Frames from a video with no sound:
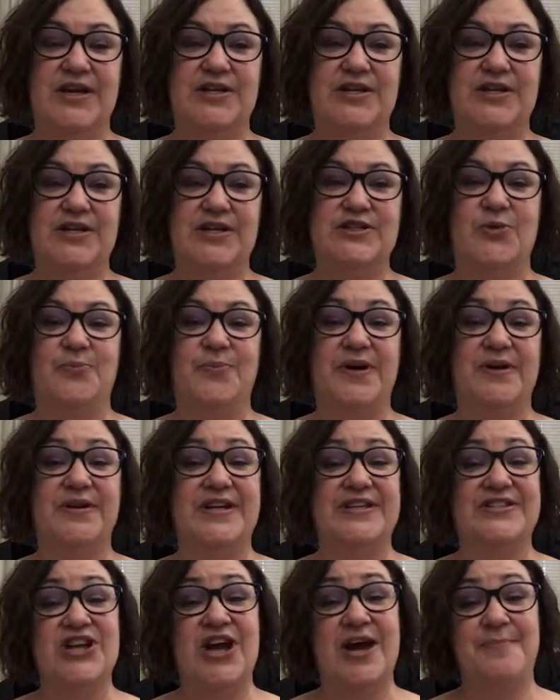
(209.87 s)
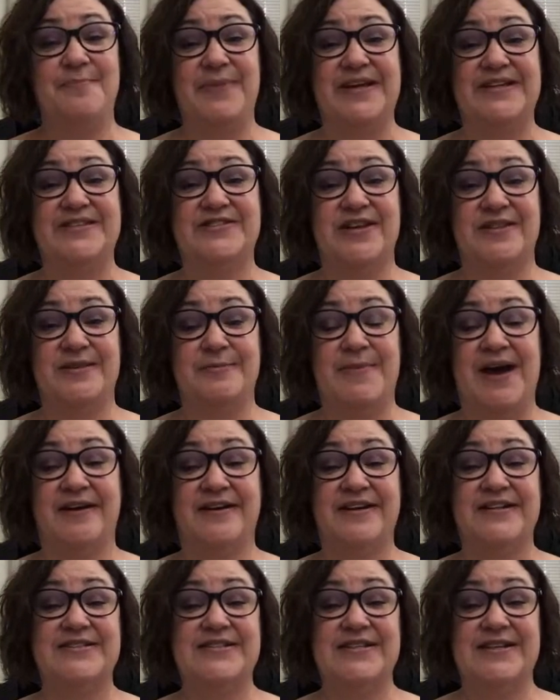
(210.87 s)
So, but it's not based on the
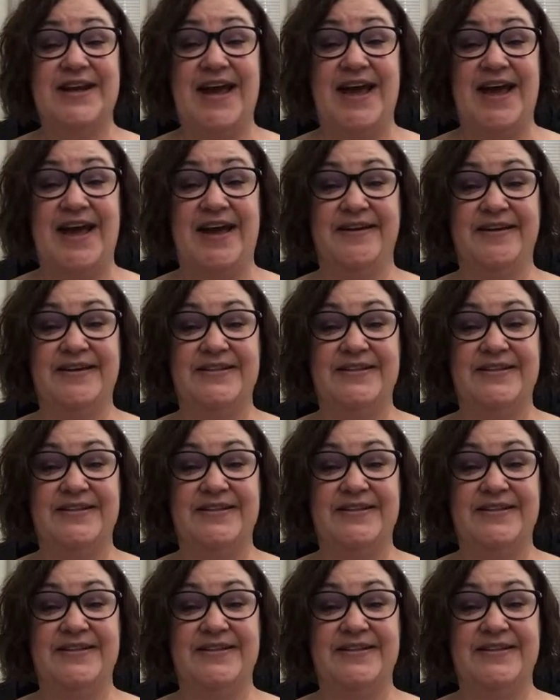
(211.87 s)
market today.